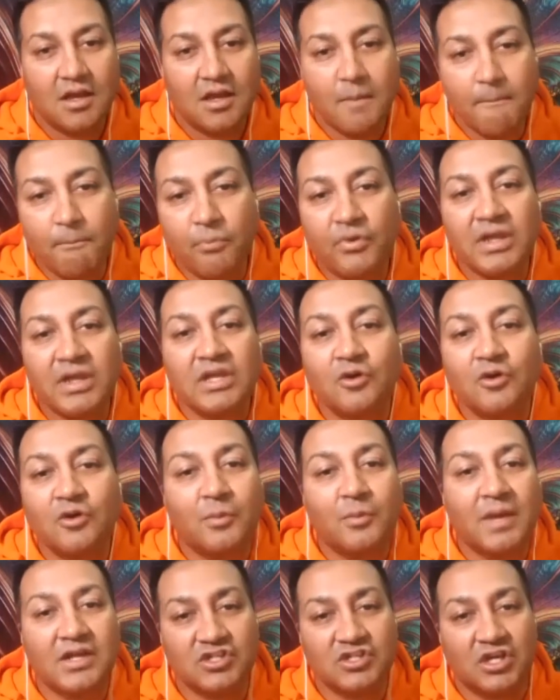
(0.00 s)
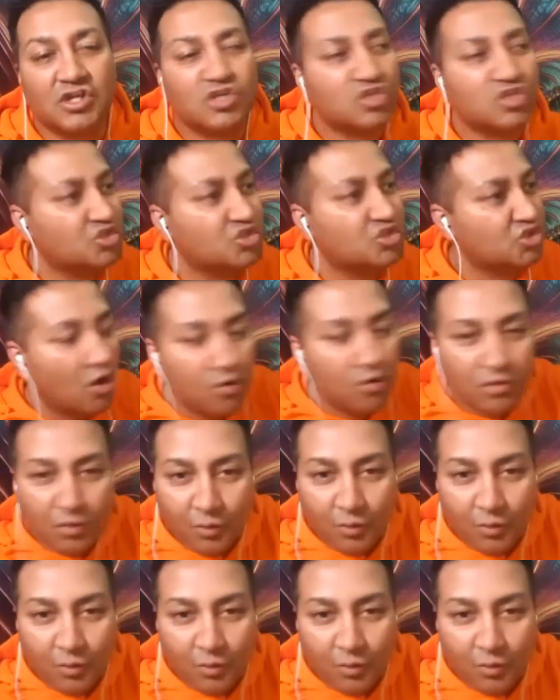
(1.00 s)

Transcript: Bring your magic. Show the